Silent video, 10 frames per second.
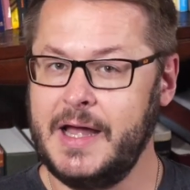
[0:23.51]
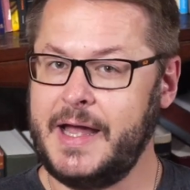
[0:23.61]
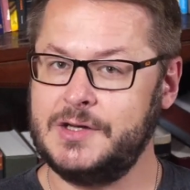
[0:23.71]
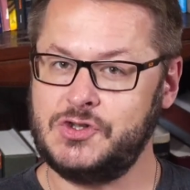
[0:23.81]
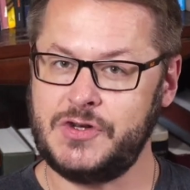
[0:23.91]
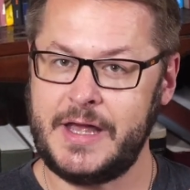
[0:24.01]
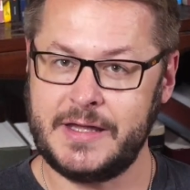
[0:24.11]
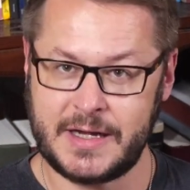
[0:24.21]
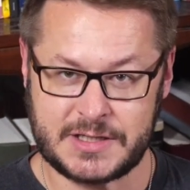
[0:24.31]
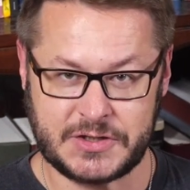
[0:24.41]
had Sheikh
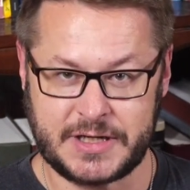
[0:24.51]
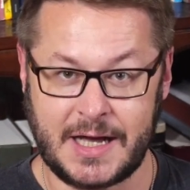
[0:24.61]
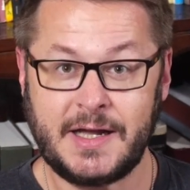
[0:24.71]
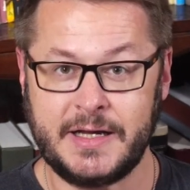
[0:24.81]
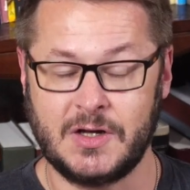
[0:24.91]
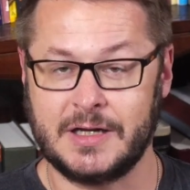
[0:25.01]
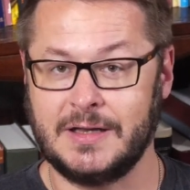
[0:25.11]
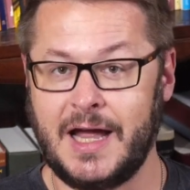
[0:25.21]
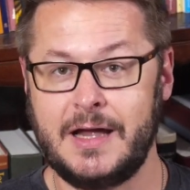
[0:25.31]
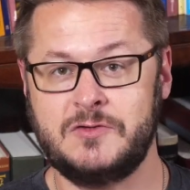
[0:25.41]
Yasir Qadhi on a
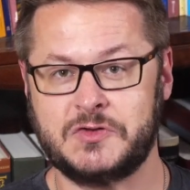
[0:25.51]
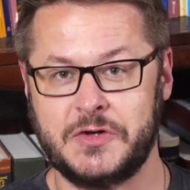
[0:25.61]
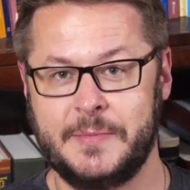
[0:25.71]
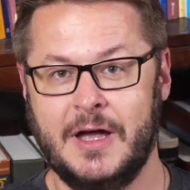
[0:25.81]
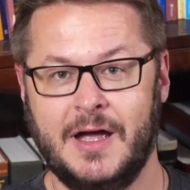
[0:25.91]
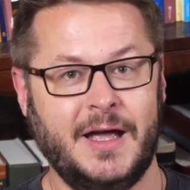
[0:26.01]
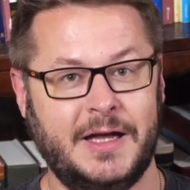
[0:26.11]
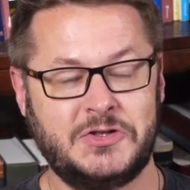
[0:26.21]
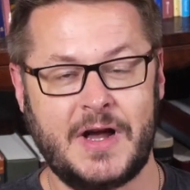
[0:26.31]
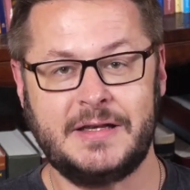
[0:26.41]
live stream
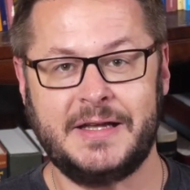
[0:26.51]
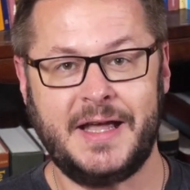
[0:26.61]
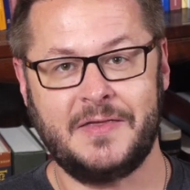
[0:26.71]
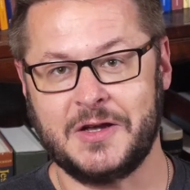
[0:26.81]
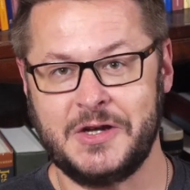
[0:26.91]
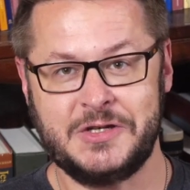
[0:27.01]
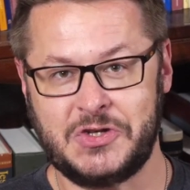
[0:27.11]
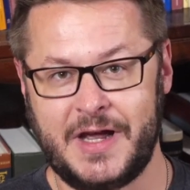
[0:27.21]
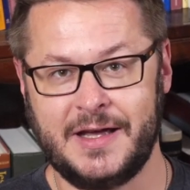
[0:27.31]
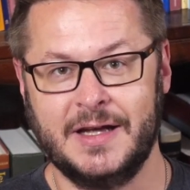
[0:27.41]
and tried to get the good
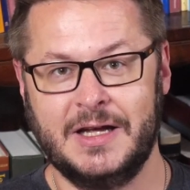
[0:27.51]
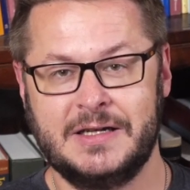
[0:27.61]
Sheikh